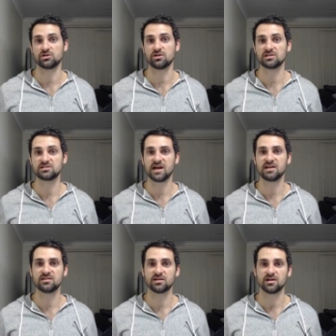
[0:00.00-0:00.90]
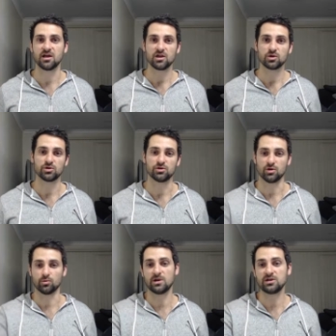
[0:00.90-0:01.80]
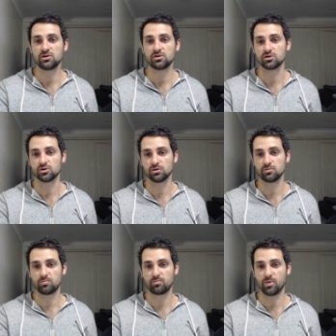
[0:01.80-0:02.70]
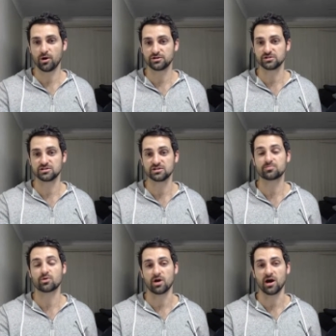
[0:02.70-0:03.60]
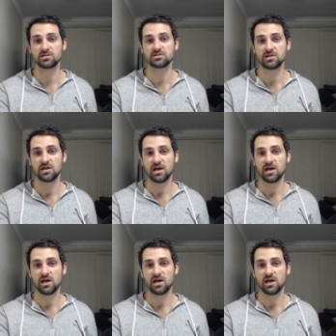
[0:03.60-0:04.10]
So they're saying that, you know, when you do purchase this product,